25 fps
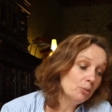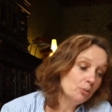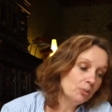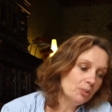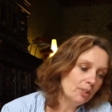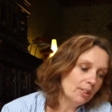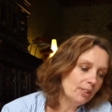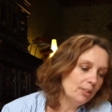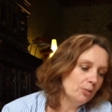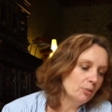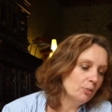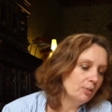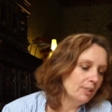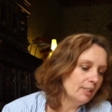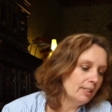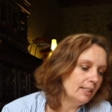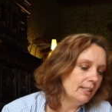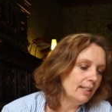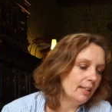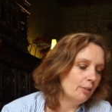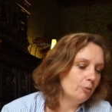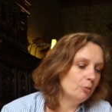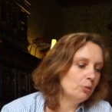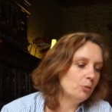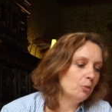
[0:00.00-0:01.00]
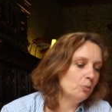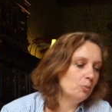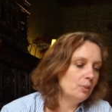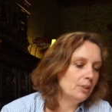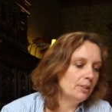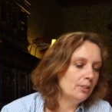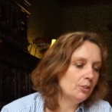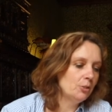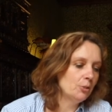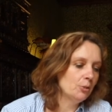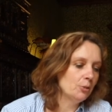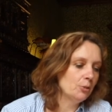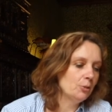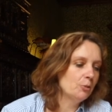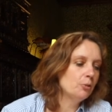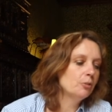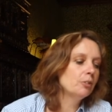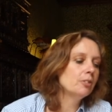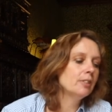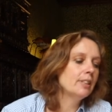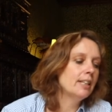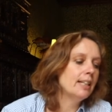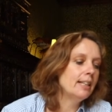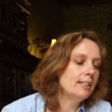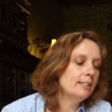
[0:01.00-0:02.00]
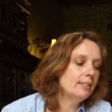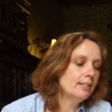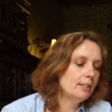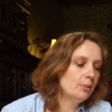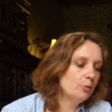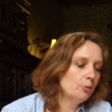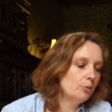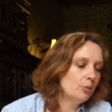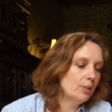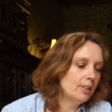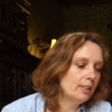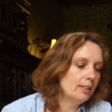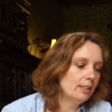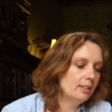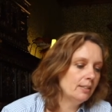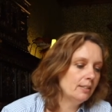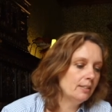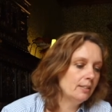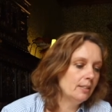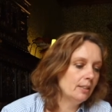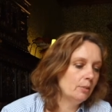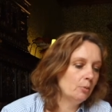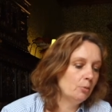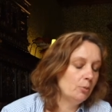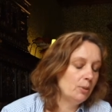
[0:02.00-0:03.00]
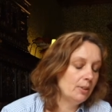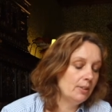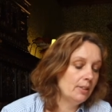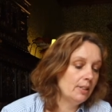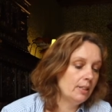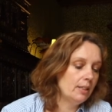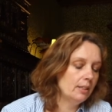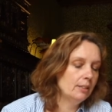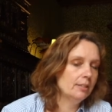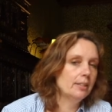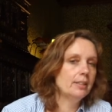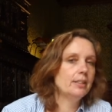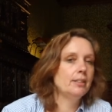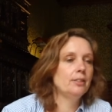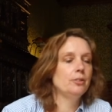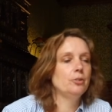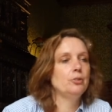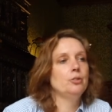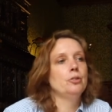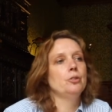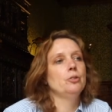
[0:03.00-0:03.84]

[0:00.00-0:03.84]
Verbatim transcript: then you really have to be sort of creative and it's with air you,